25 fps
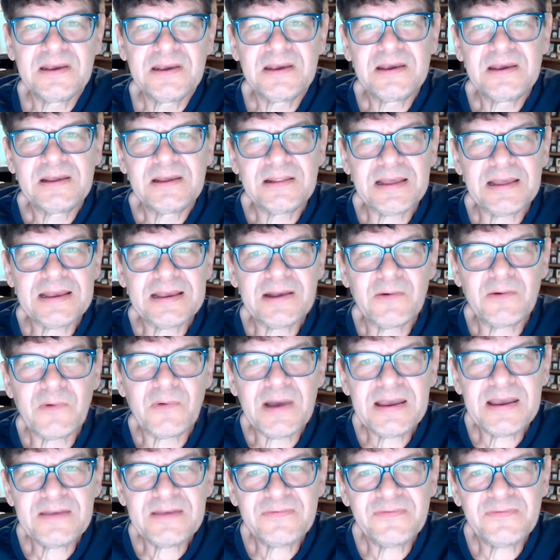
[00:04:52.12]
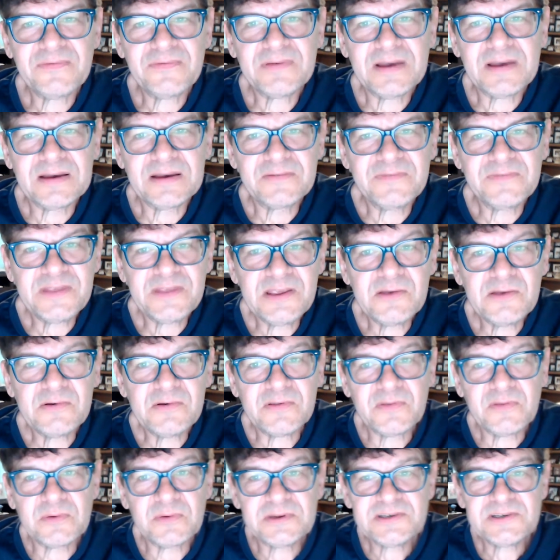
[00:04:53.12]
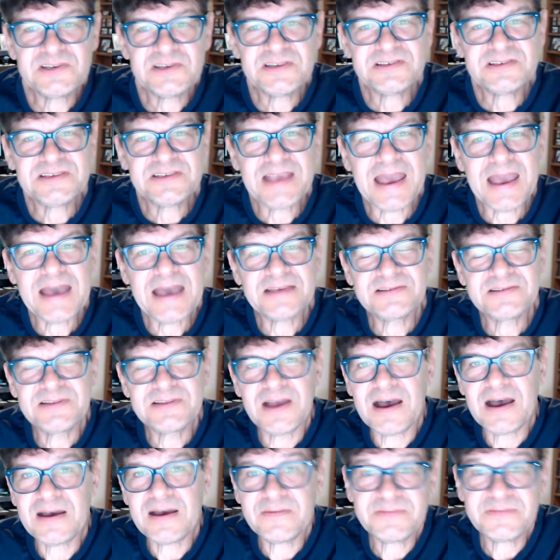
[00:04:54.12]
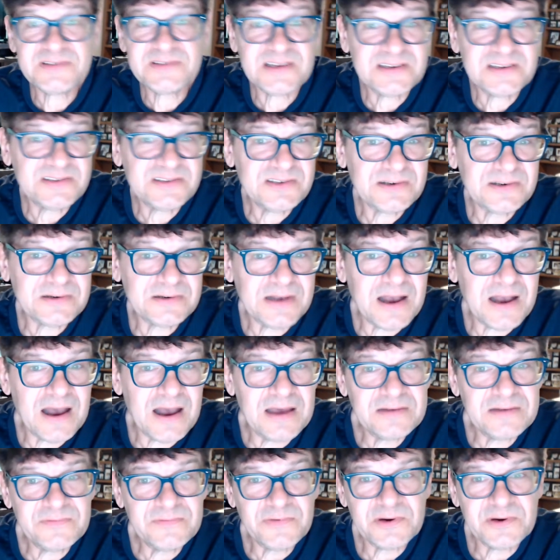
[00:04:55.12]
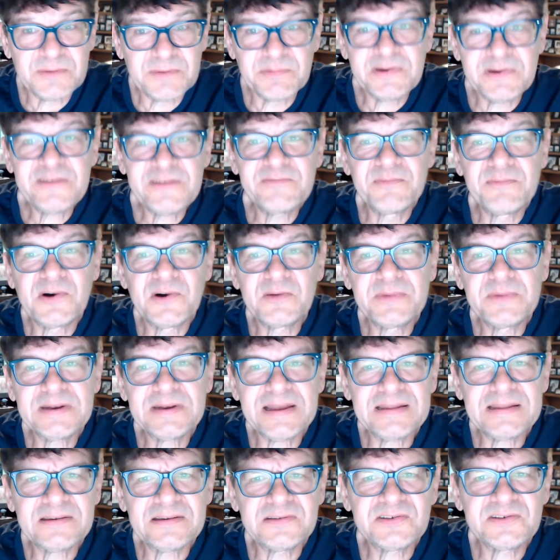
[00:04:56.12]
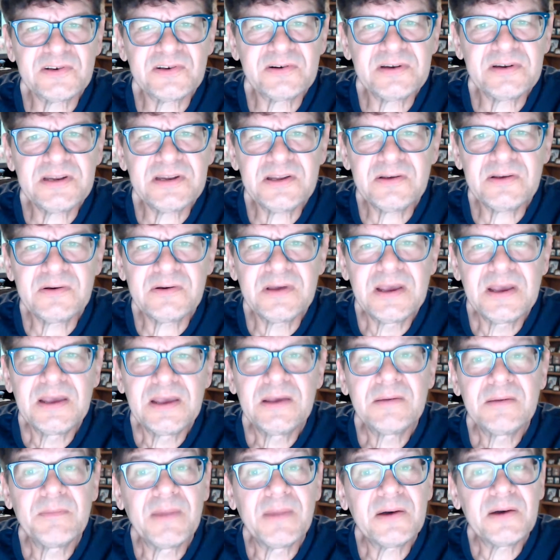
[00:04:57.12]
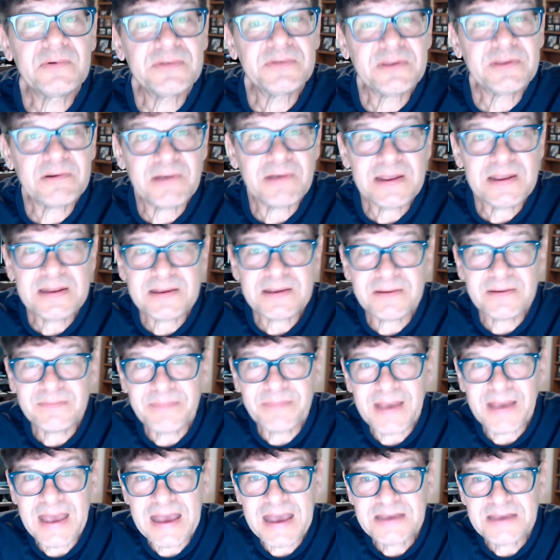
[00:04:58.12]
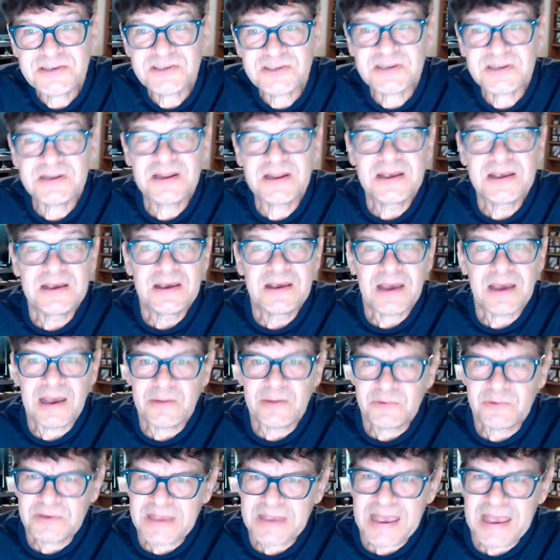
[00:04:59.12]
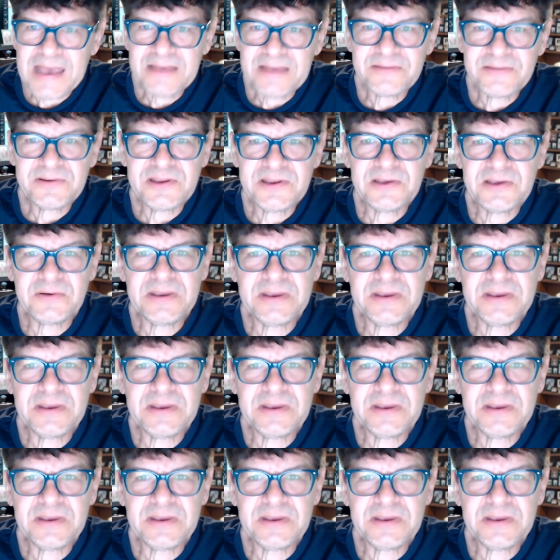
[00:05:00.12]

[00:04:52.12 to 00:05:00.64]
Like a wife of youth when she is cast off, says your God. For a brief moment I deserted you, but with great compassion I will gather you.